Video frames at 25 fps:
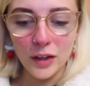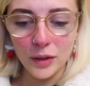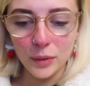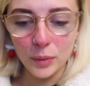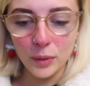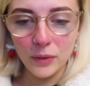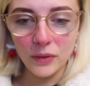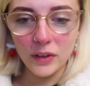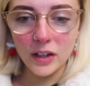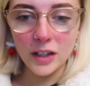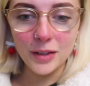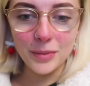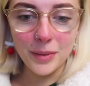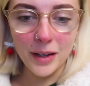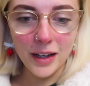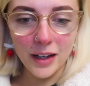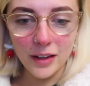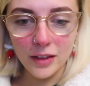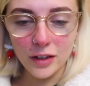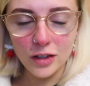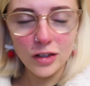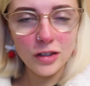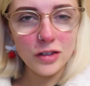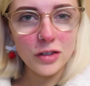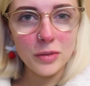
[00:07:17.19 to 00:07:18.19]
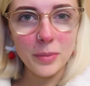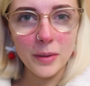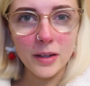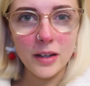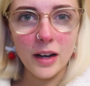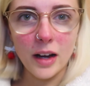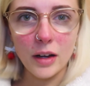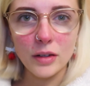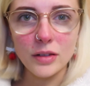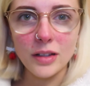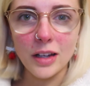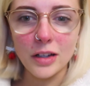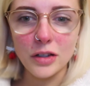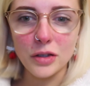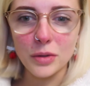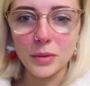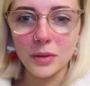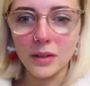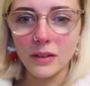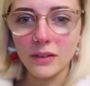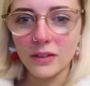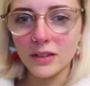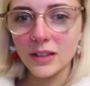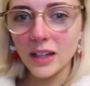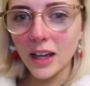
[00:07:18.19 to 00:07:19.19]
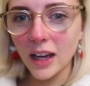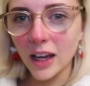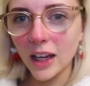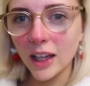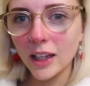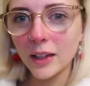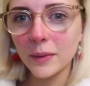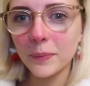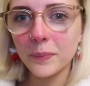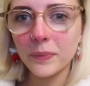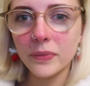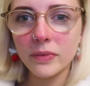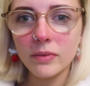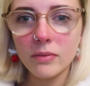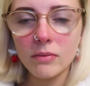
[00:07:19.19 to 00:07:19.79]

We finished making the gingerbread house, as you would have seen.